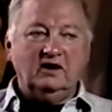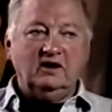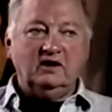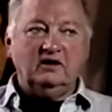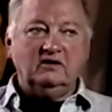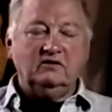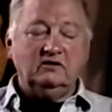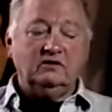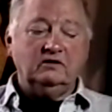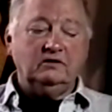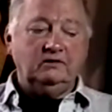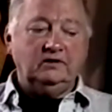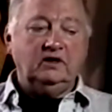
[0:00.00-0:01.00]
And,
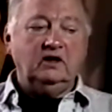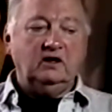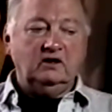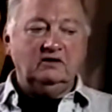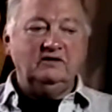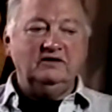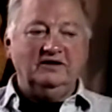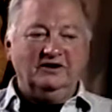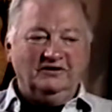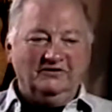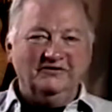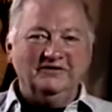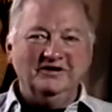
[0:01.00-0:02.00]
oh yeah, you
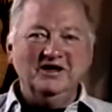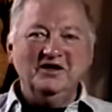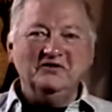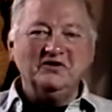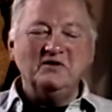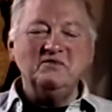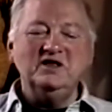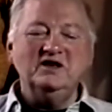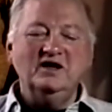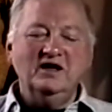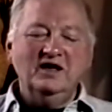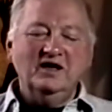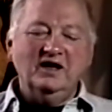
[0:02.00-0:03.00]
know. So I
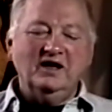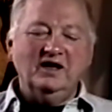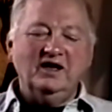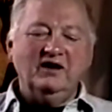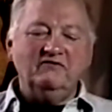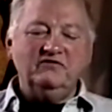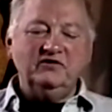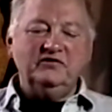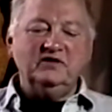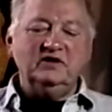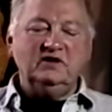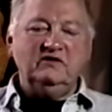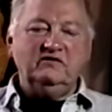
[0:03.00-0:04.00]
mean,
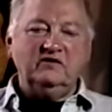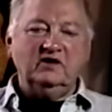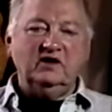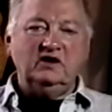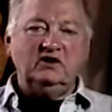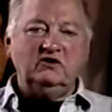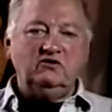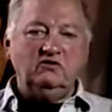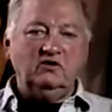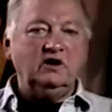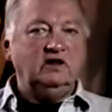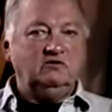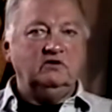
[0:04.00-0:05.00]
everything he said you had to
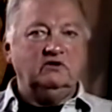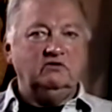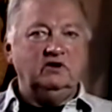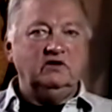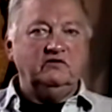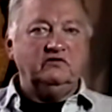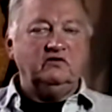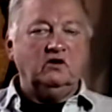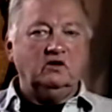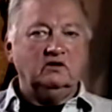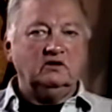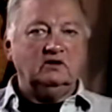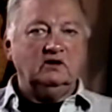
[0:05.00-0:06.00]
take with a grain of
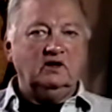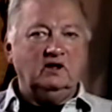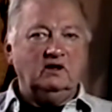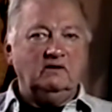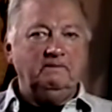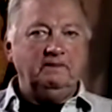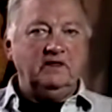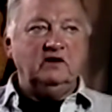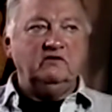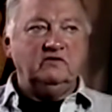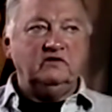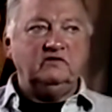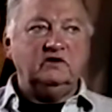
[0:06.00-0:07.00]
salt.
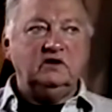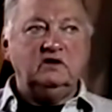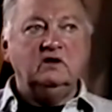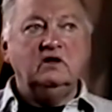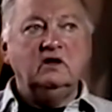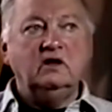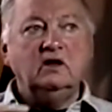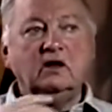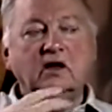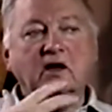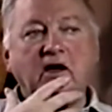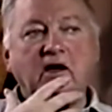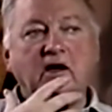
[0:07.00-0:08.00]
And as I say,
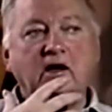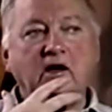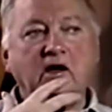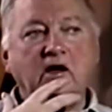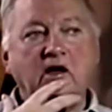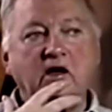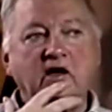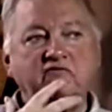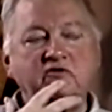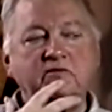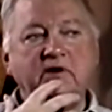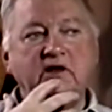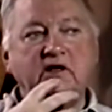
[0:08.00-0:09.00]

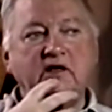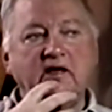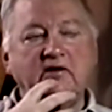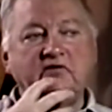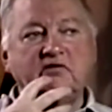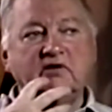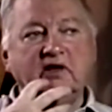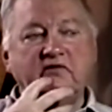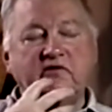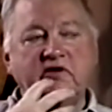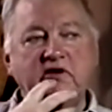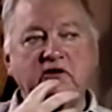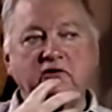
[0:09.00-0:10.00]
everybody has
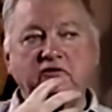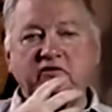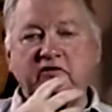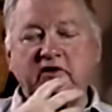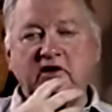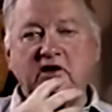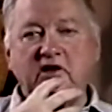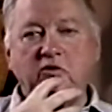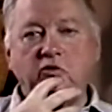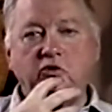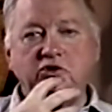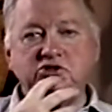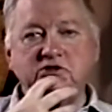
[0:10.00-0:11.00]
heroes that they kind
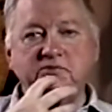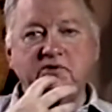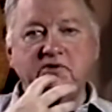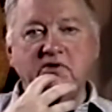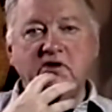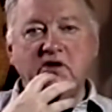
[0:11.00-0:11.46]
of worship,